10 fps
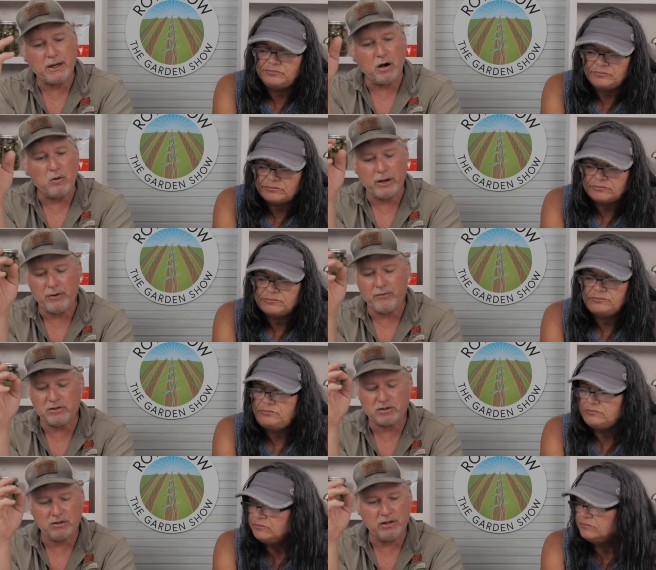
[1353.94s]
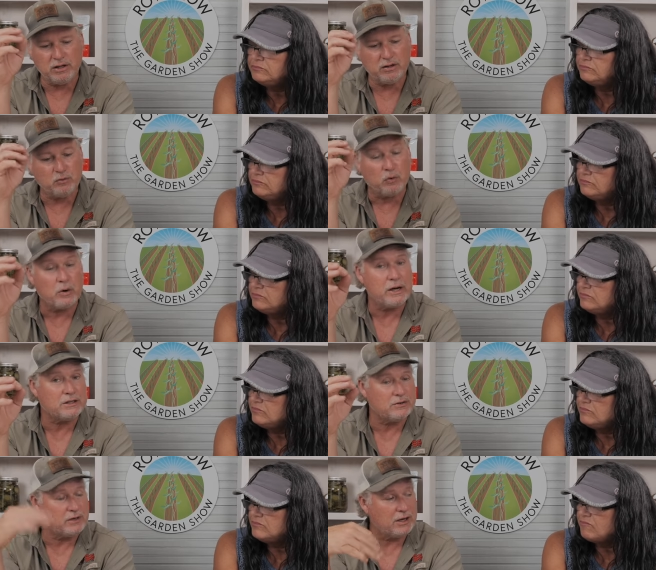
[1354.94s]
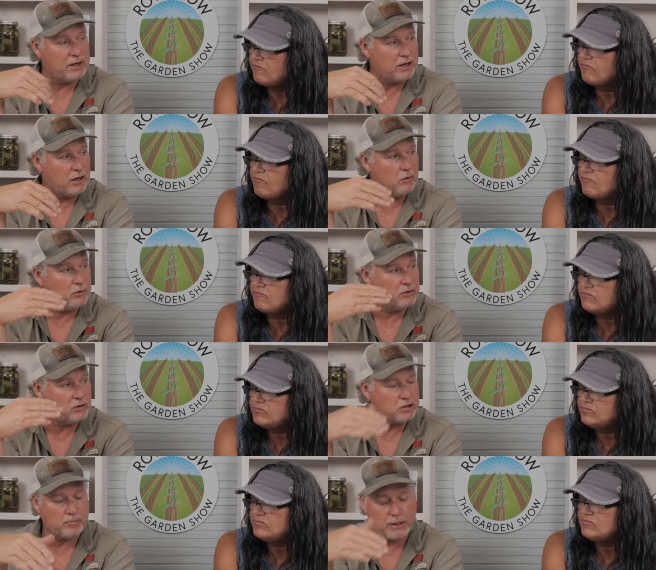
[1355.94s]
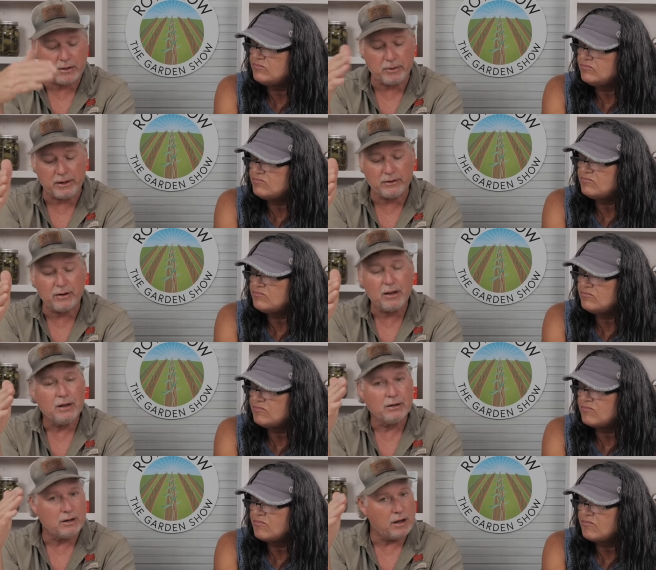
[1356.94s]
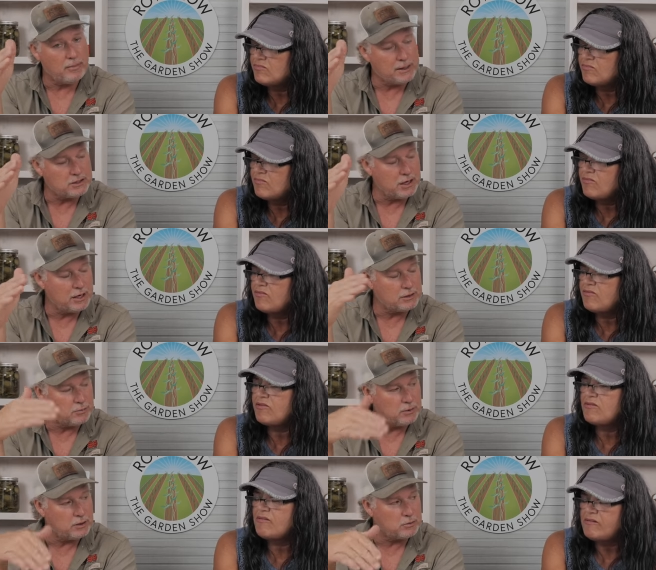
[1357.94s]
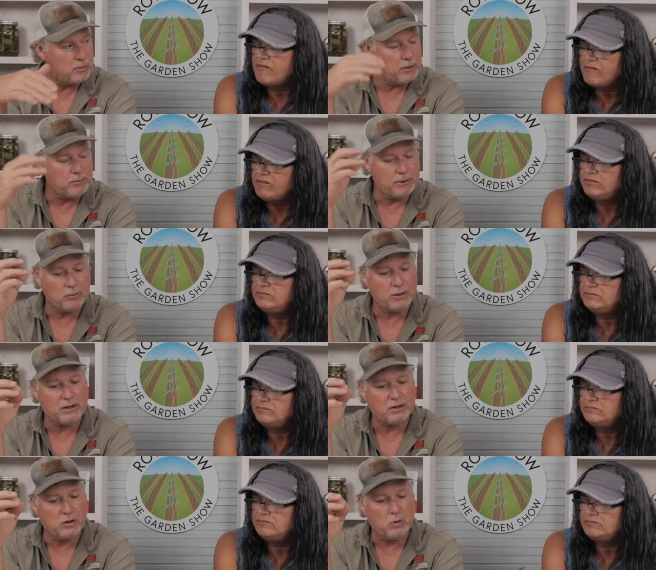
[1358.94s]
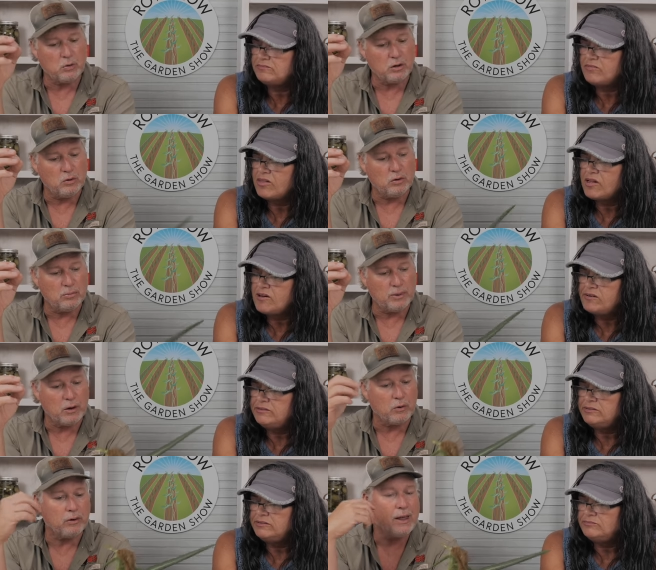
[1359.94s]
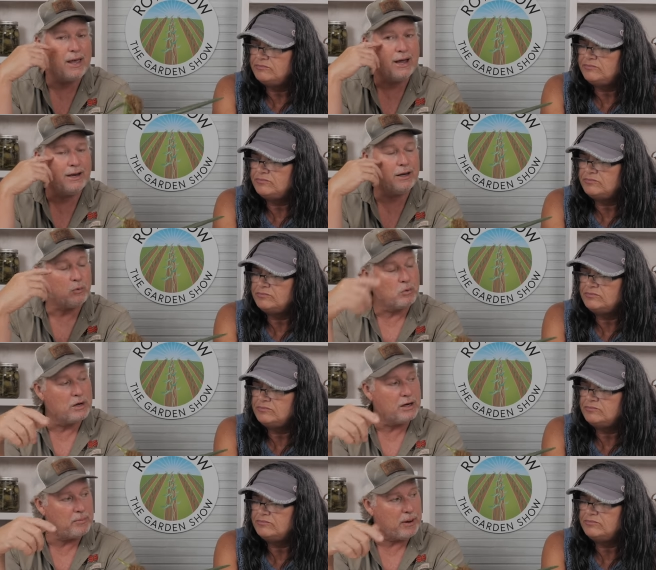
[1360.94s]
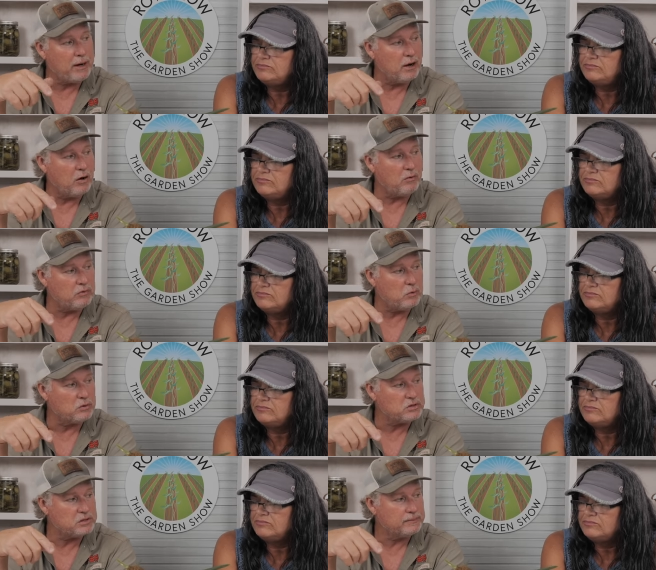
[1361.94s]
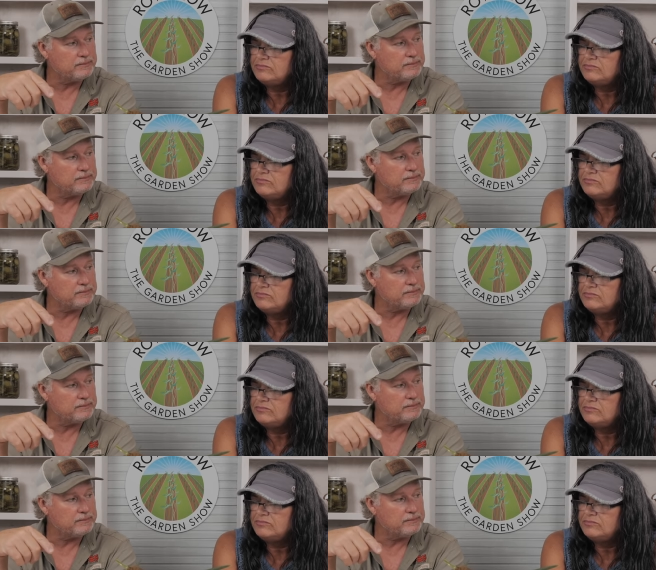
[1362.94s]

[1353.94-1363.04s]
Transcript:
Speaker 1: gone gave us the reason to let it go, to experiment, not by chance, but to experiment with letting the corn go a little bit longer, and it really paid off for us.